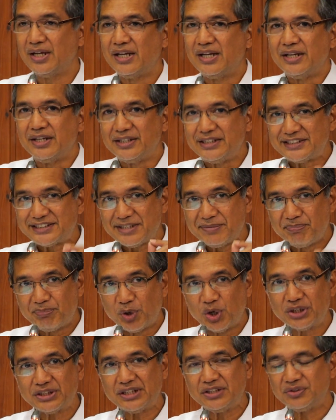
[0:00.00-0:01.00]
It is
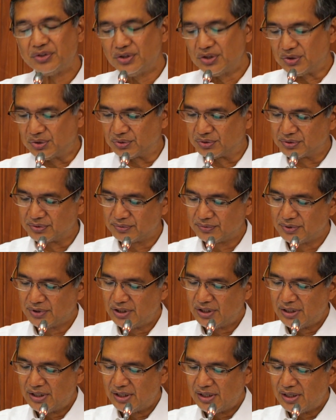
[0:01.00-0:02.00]
important to note
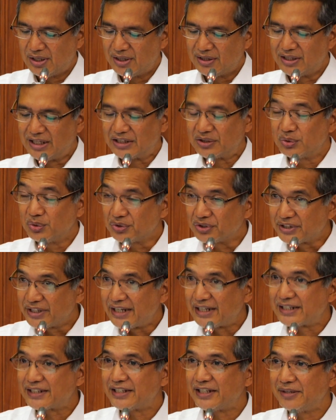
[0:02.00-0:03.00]
that
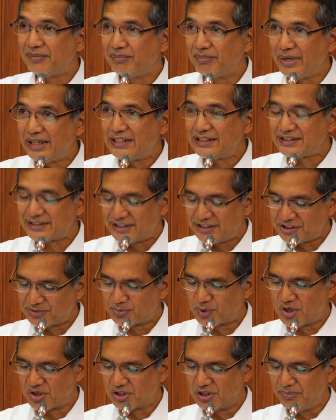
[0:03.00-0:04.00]
Duterte based his
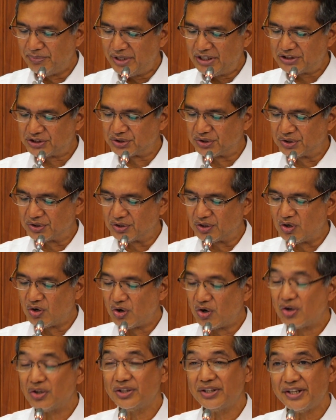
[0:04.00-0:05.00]
proclamation
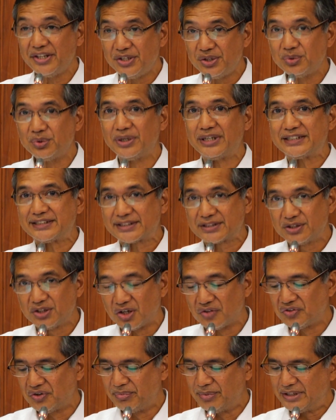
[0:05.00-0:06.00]
on the US
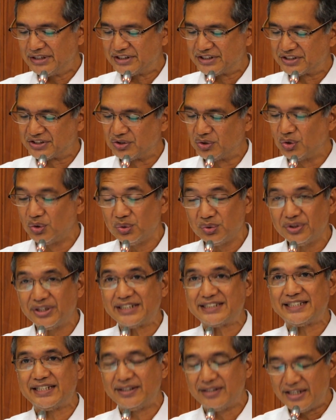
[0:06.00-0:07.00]
government's own
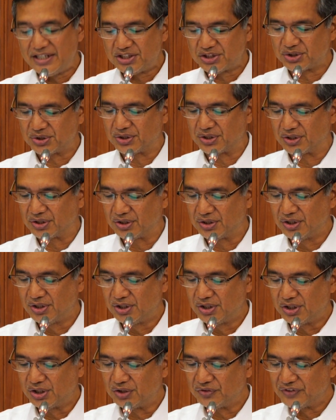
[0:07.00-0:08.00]
designation
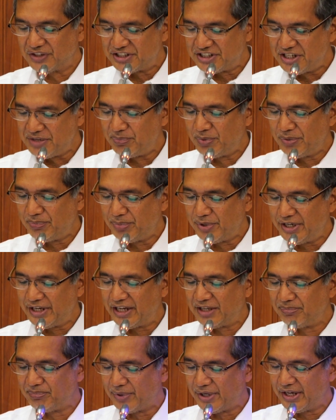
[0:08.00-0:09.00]
of the
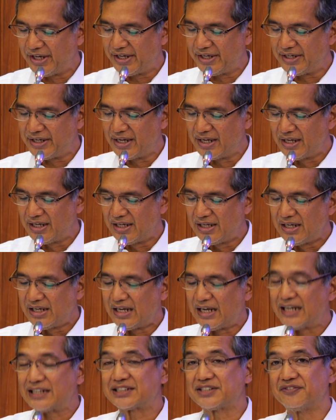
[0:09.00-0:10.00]
CPP-NPA
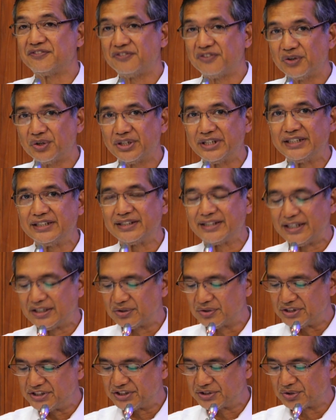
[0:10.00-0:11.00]
as a foreign
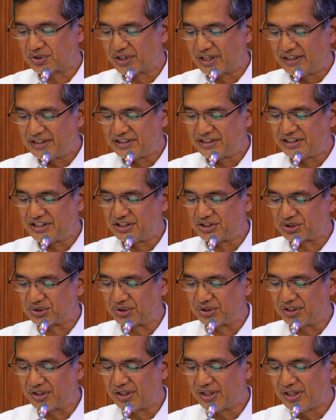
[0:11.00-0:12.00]
terrorist
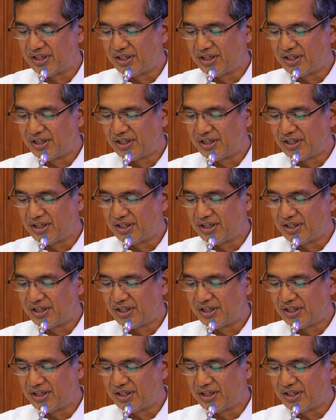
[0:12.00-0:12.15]
organization